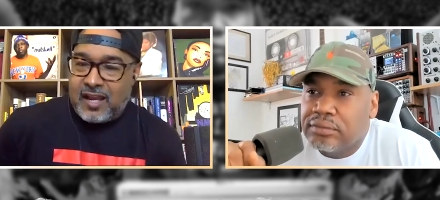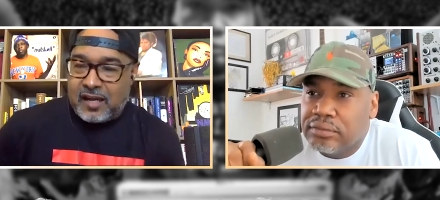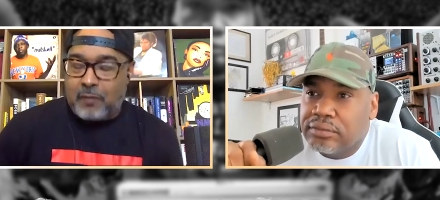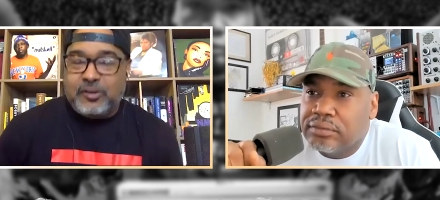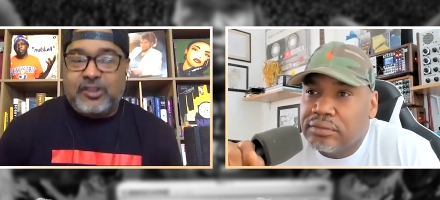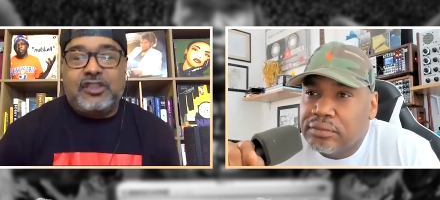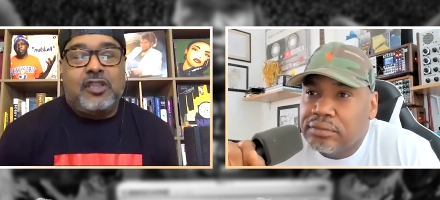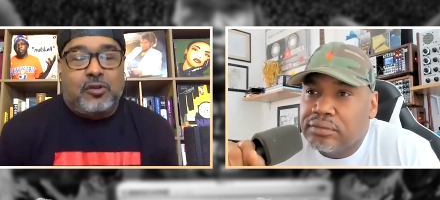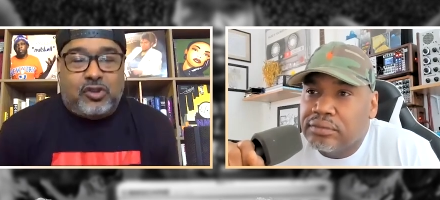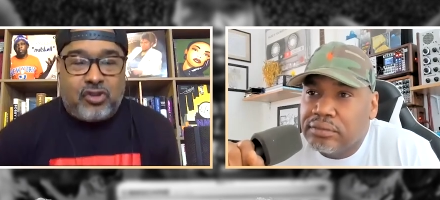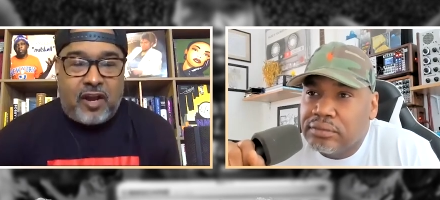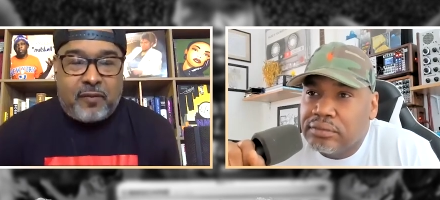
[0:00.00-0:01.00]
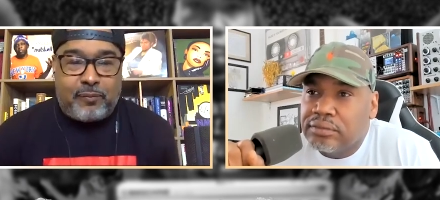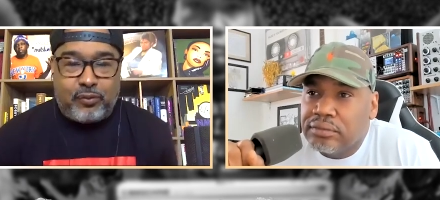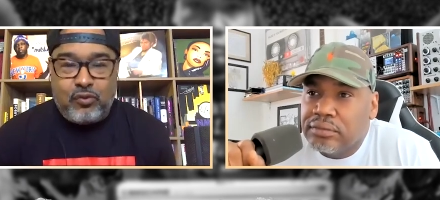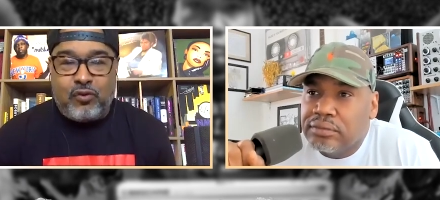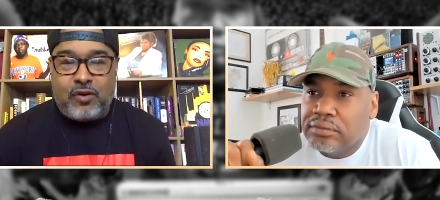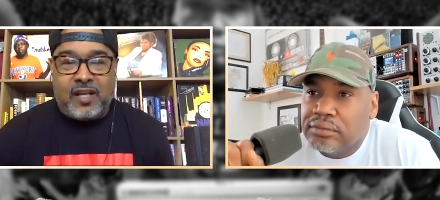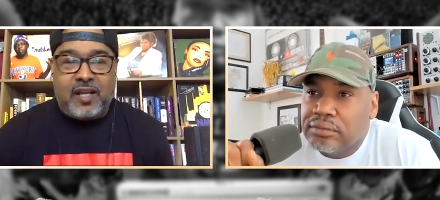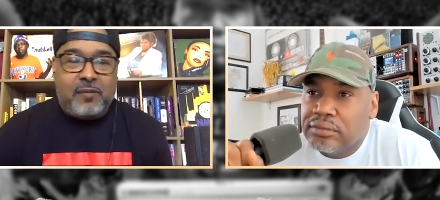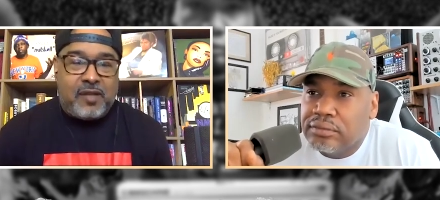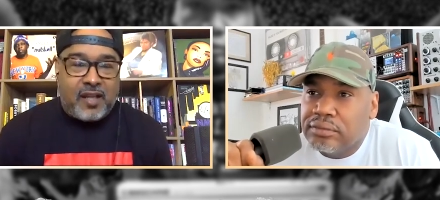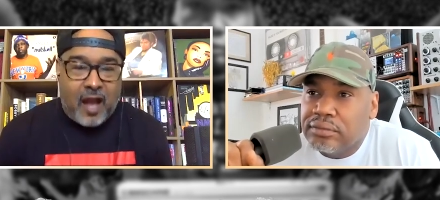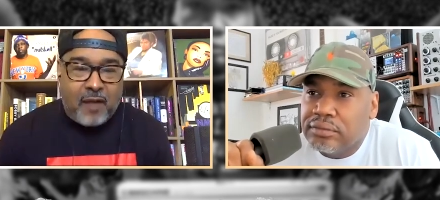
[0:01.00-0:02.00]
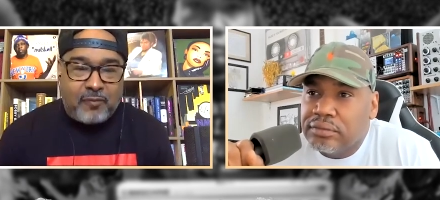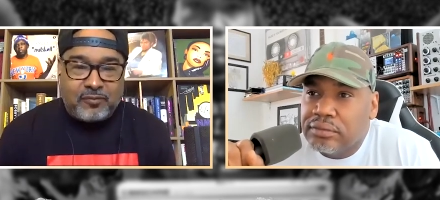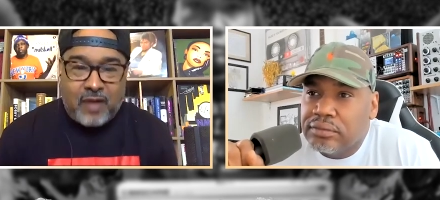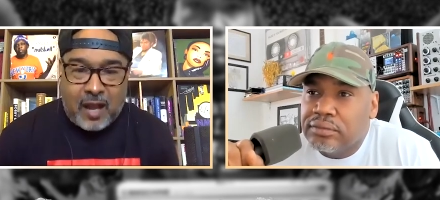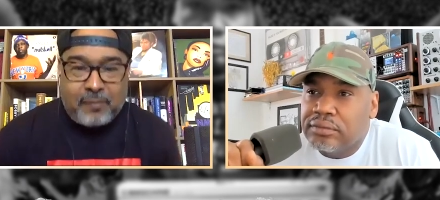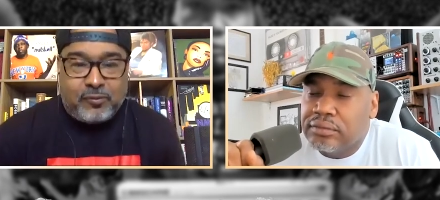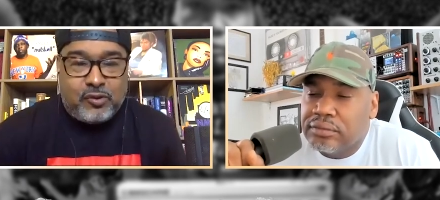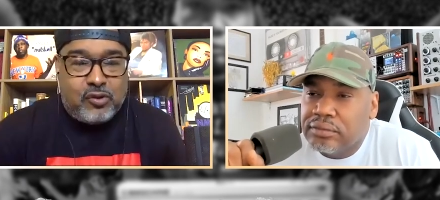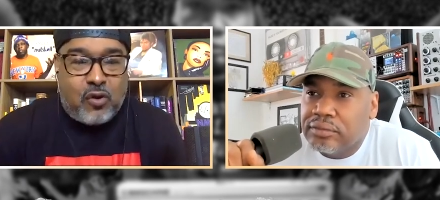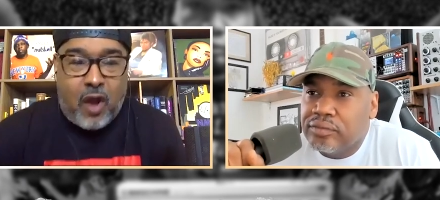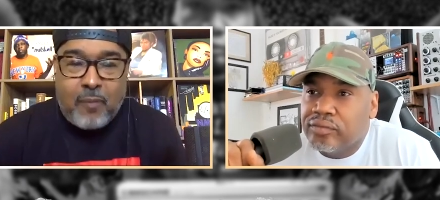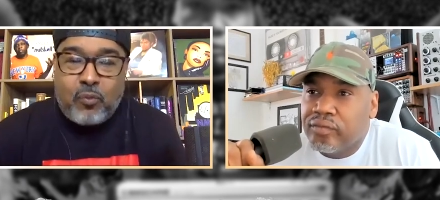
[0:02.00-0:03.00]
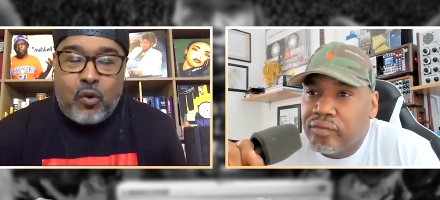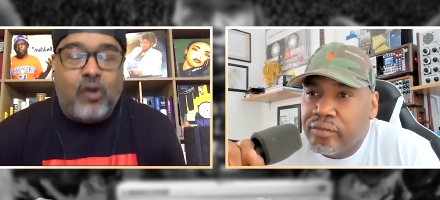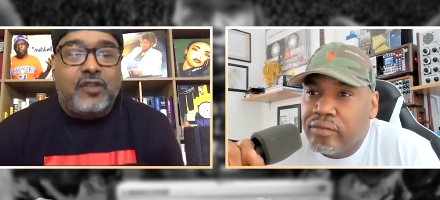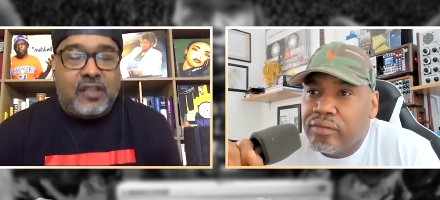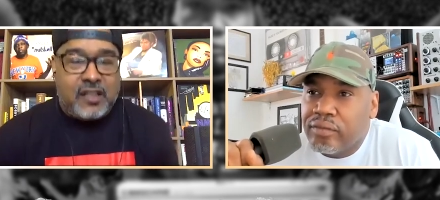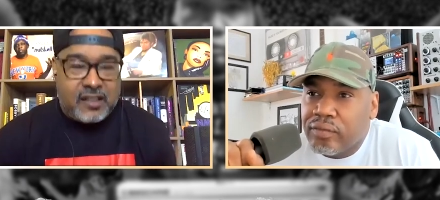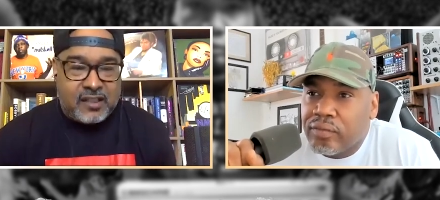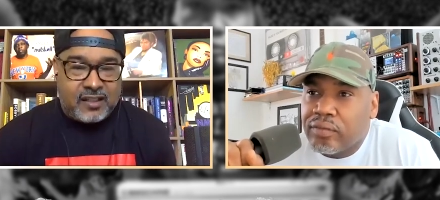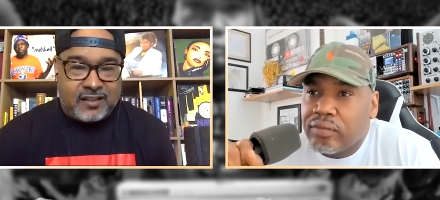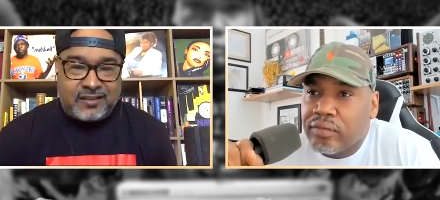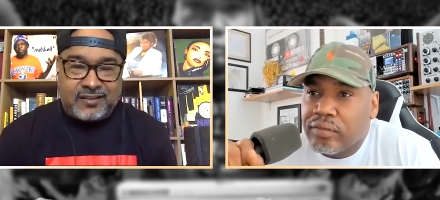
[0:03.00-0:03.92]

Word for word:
Speaker 1: and I'm still trying to prove to him that I'm, I'm, you know, I'm worthy of this.